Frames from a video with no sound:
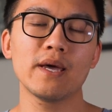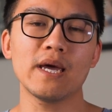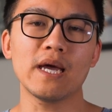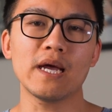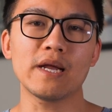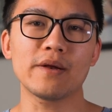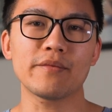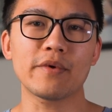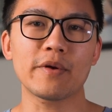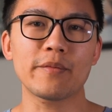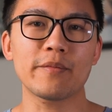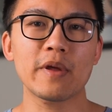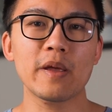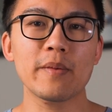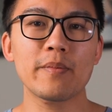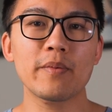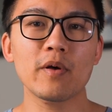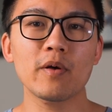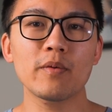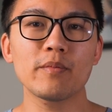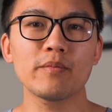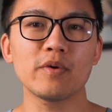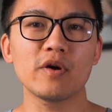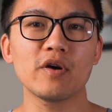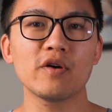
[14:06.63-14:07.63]
And when
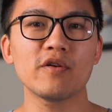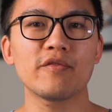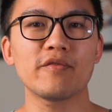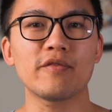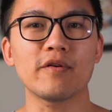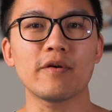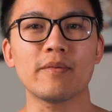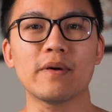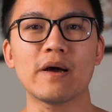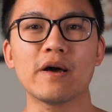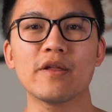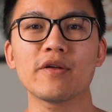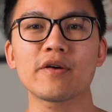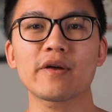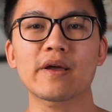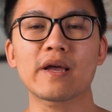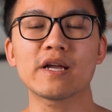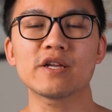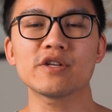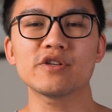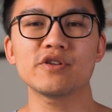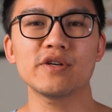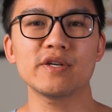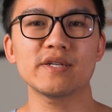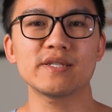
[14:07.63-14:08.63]
people move from other
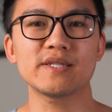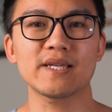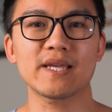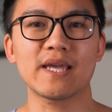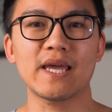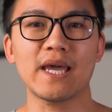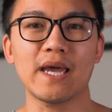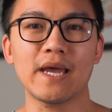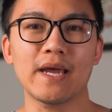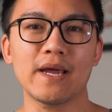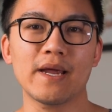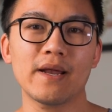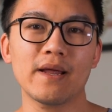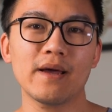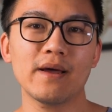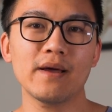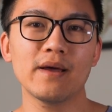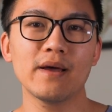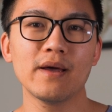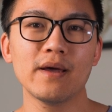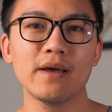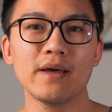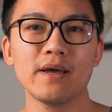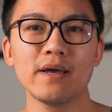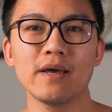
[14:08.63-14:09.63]
countries to Canada,
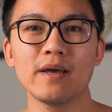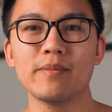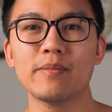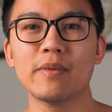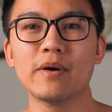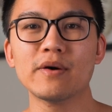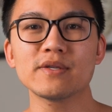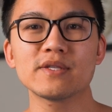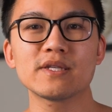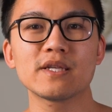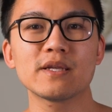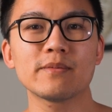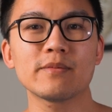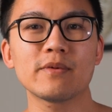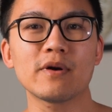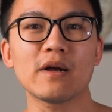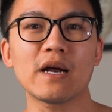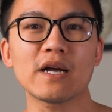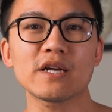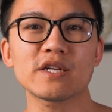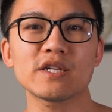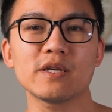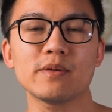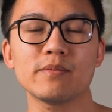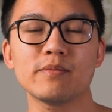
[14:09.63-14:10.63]
most of them are
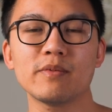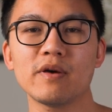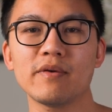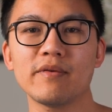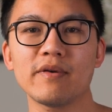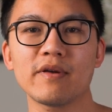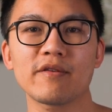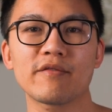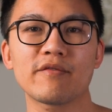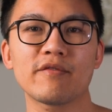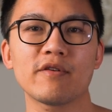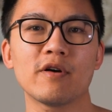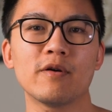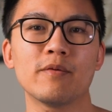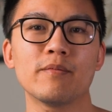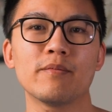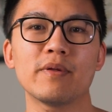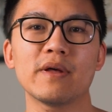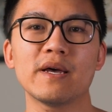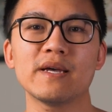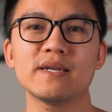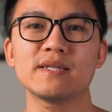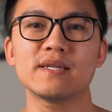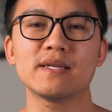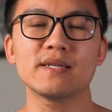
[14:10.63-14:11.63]
actually moving from
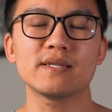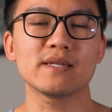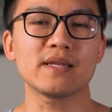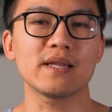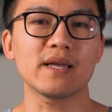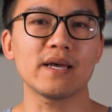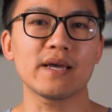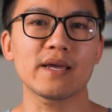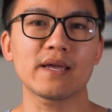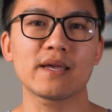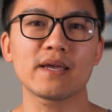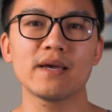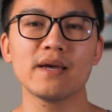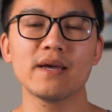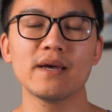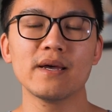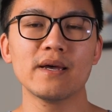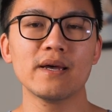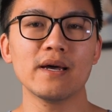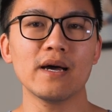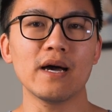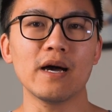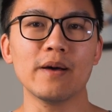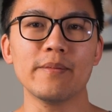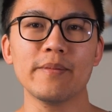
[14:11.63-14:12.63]
places like
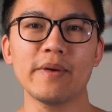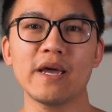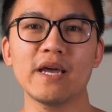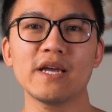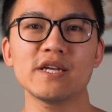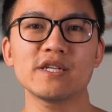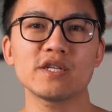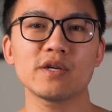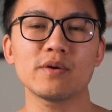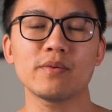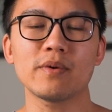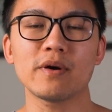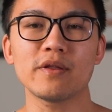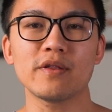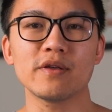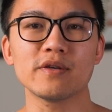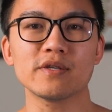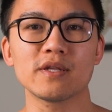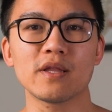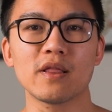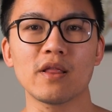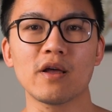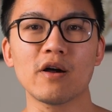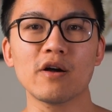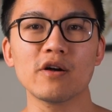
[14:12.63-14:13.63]
Asia where there's
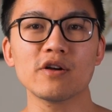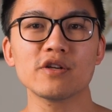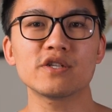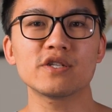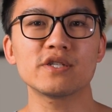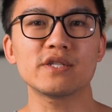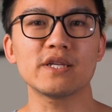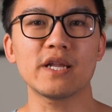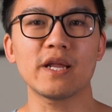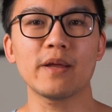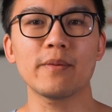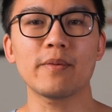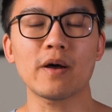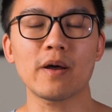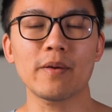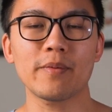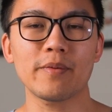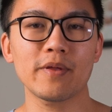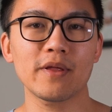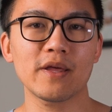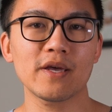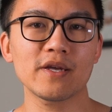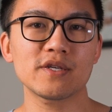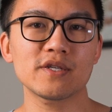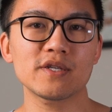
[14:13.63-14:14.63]
large city
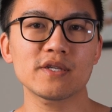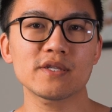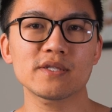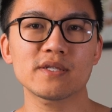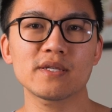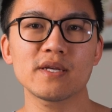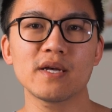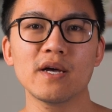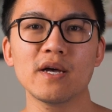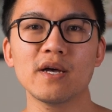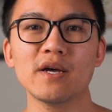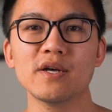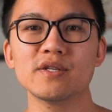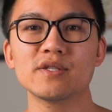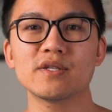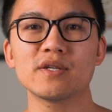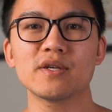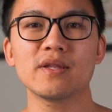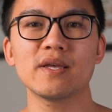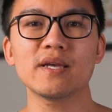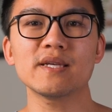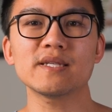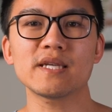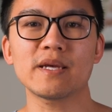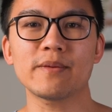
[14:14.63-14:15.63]
populations. So
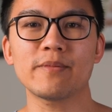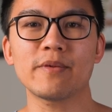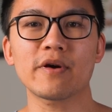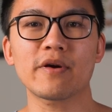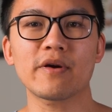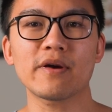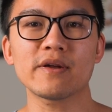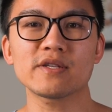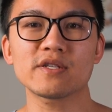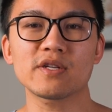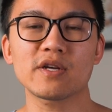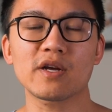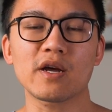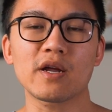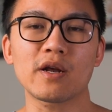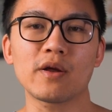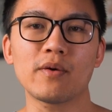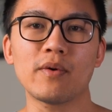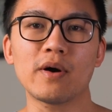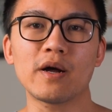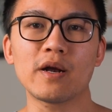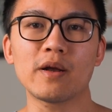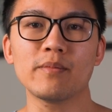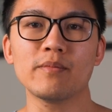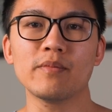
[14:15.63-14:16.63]
these immigrants are going to
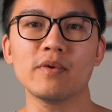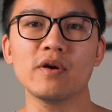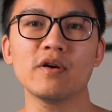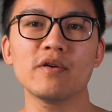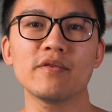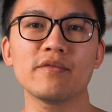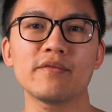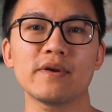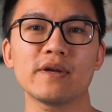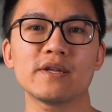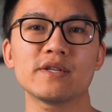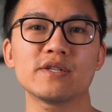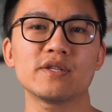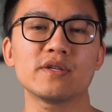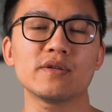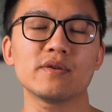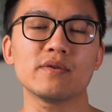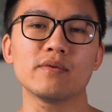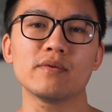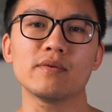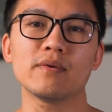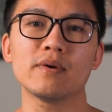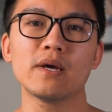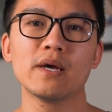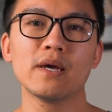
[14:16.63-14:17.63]
want to move
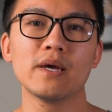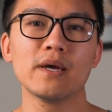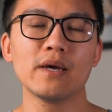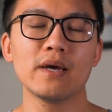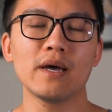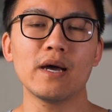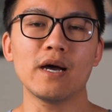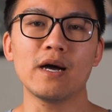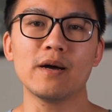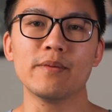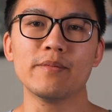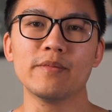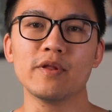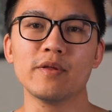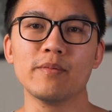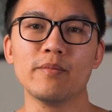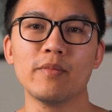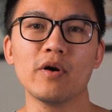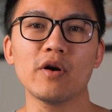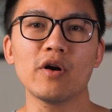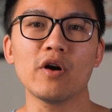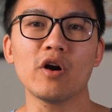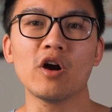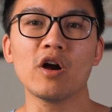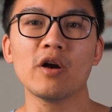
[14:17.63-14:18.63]
into the
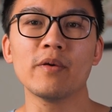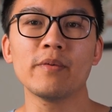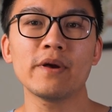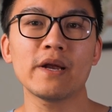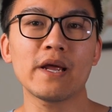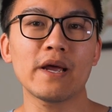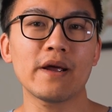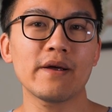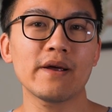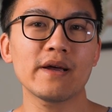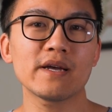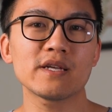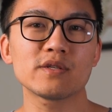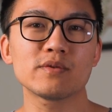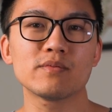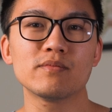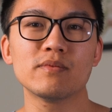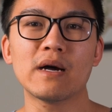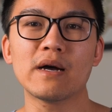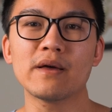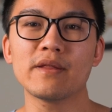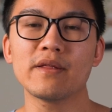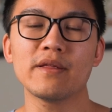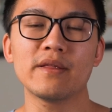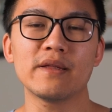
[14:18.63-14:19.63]
more urban areas
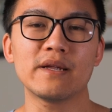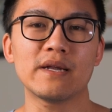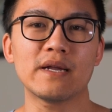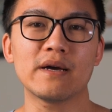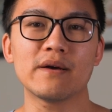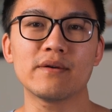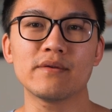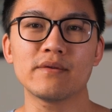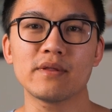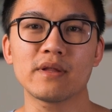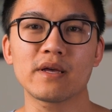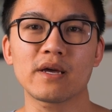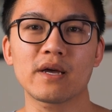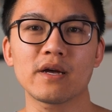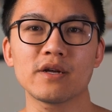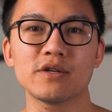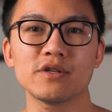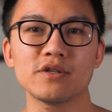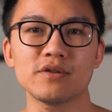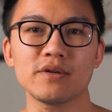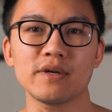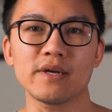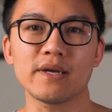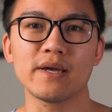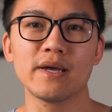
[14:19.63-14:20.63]
rather than out in the
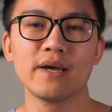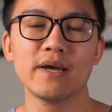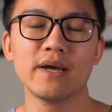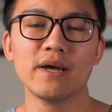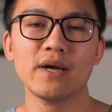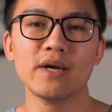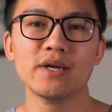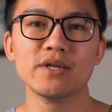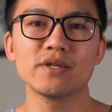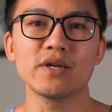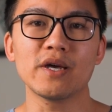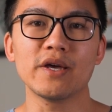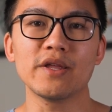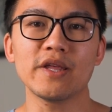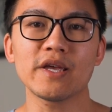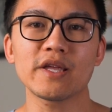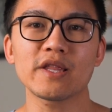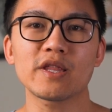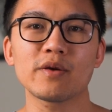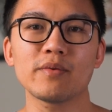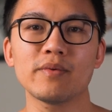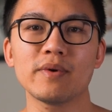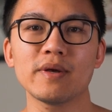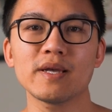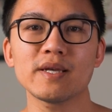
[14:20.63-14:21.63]
country. So I think
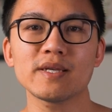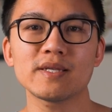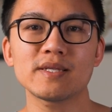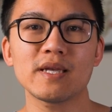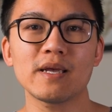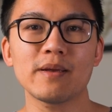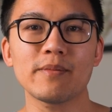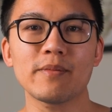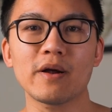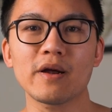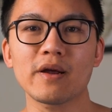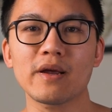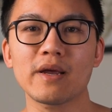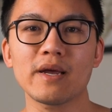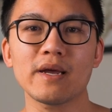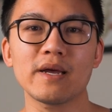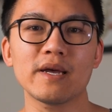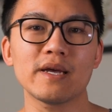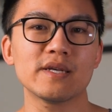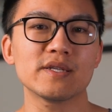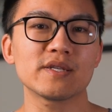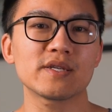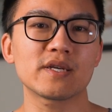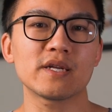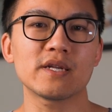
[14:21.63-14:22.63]
the real estate market
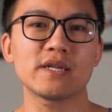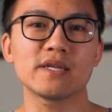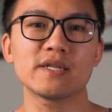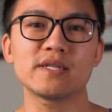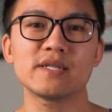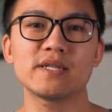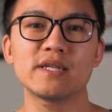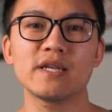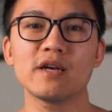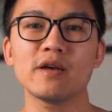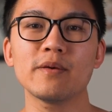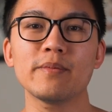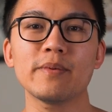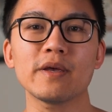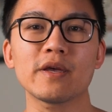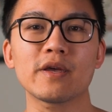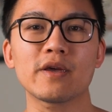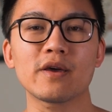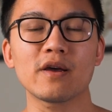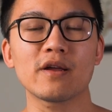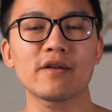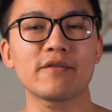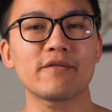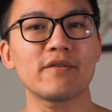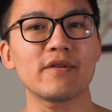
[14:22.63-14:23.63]
is going to still be
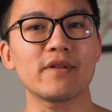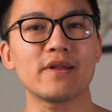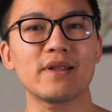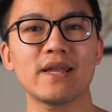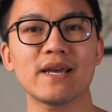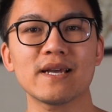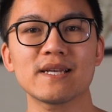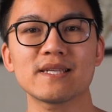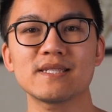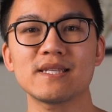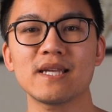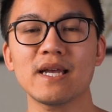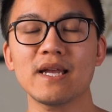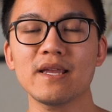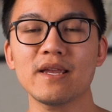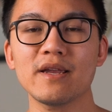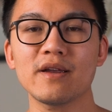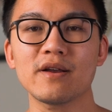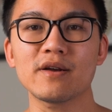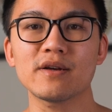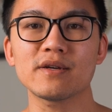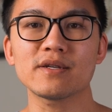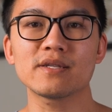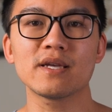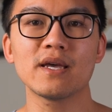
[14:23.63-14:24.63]
good for the next 10
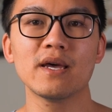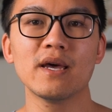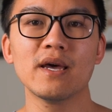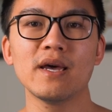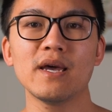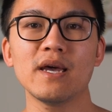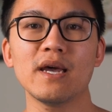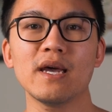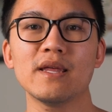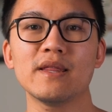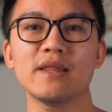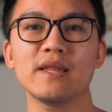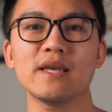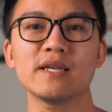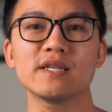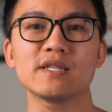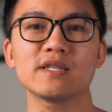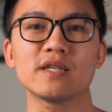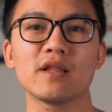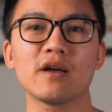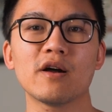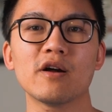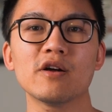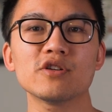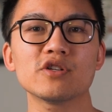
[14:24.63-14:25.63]
years in these
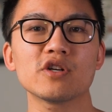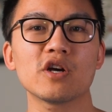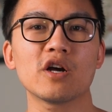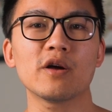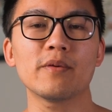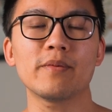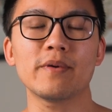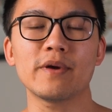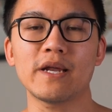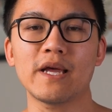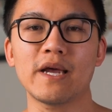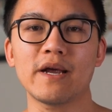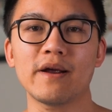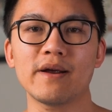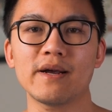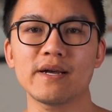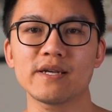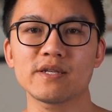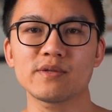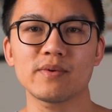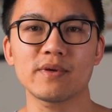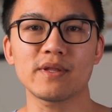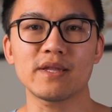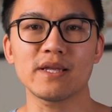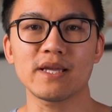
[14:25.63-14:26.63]
large urban
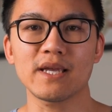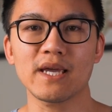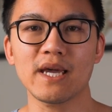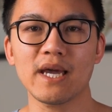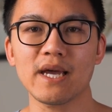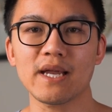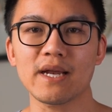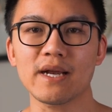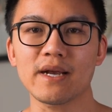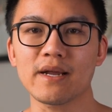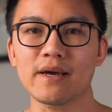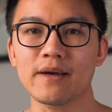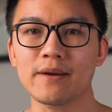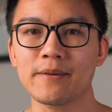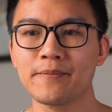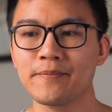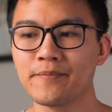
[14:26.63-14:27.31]
areas within Canada.